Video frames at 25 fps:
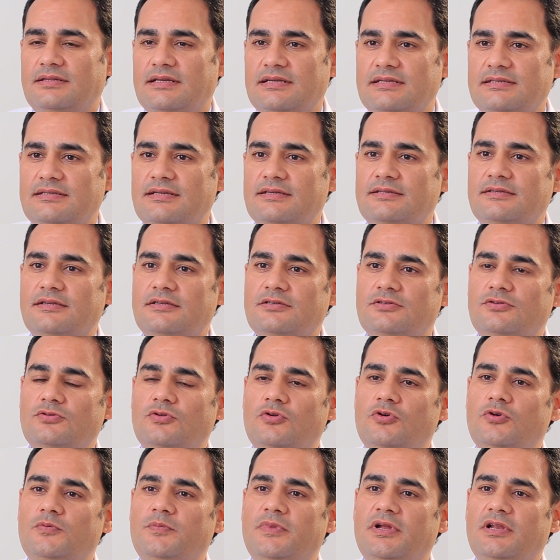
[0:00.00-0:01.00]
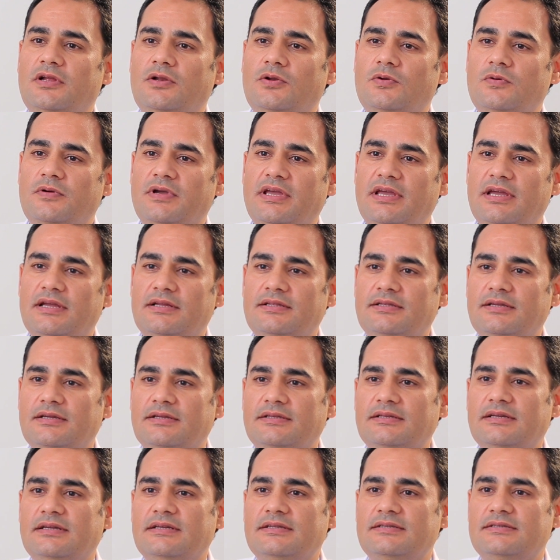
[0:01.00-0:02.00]
testis is normally
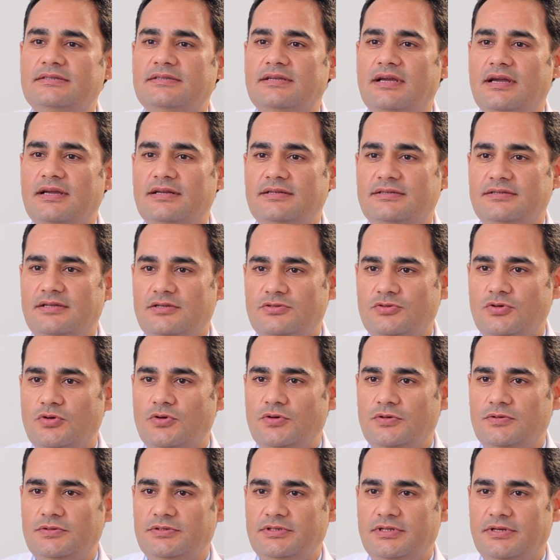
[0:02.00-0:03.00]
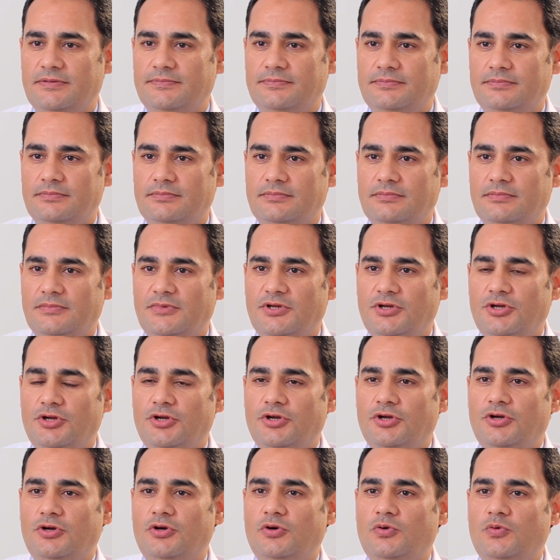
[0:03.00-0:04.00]
located inside the scrotum.
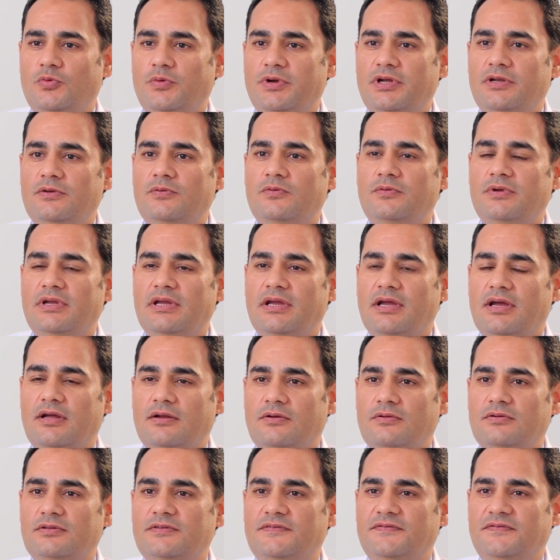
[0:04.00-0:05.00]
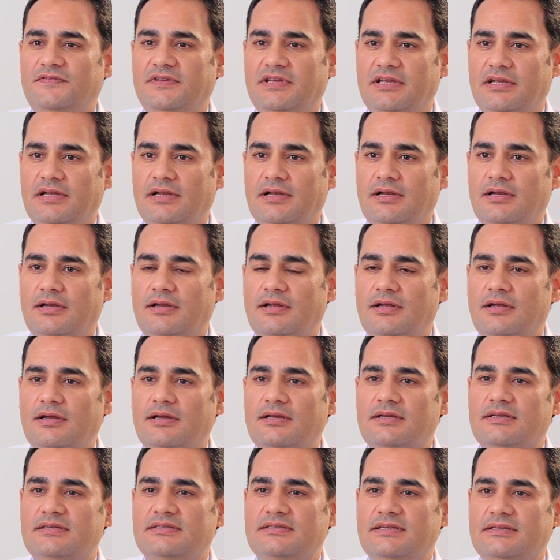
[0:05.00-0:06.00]
When we cannot feel
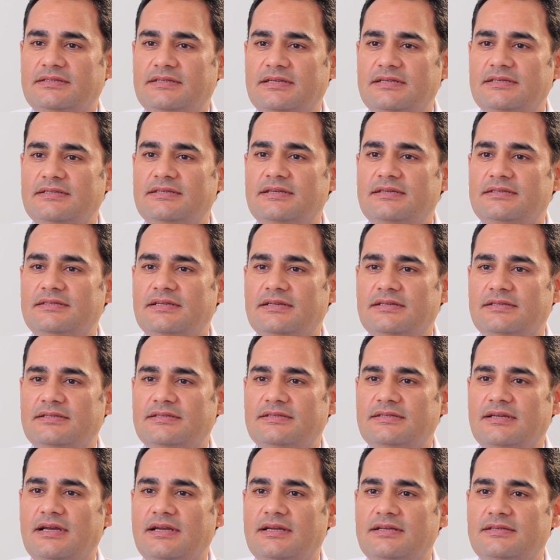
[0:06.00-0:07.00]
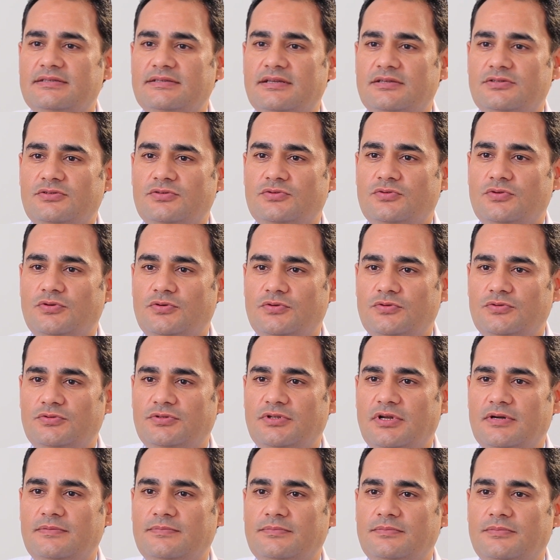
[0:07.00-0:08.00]
the testis inside the
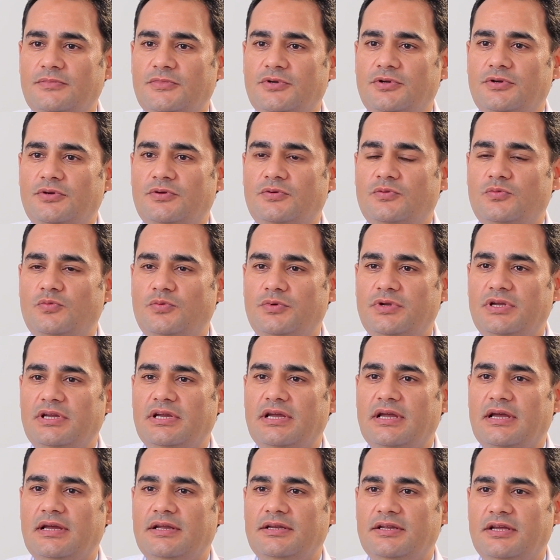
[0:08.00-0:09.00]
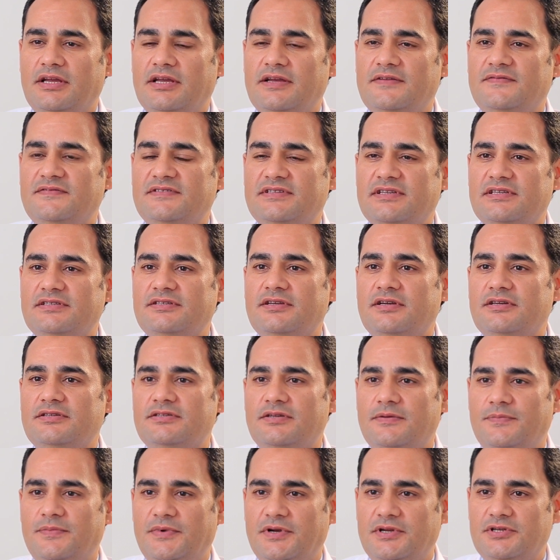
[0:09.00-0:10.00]
scrotum, we can give this
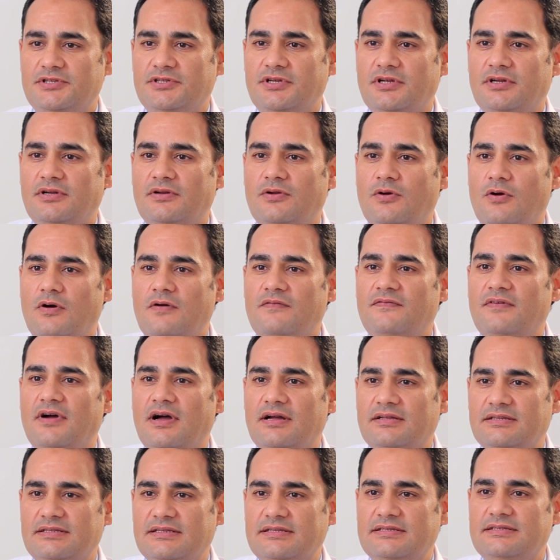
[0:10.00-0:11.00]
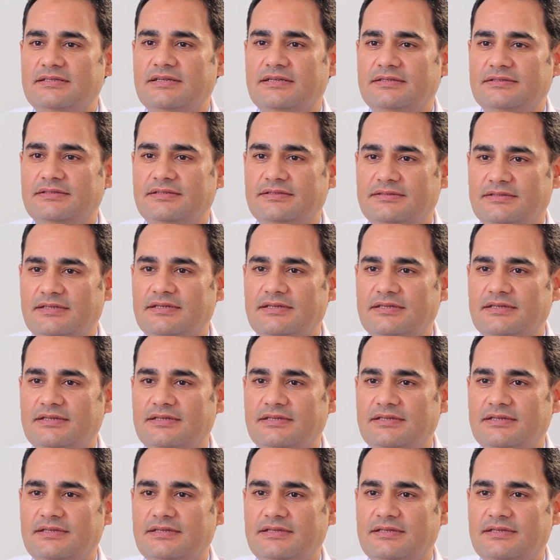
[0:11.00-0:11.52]
expression of undescended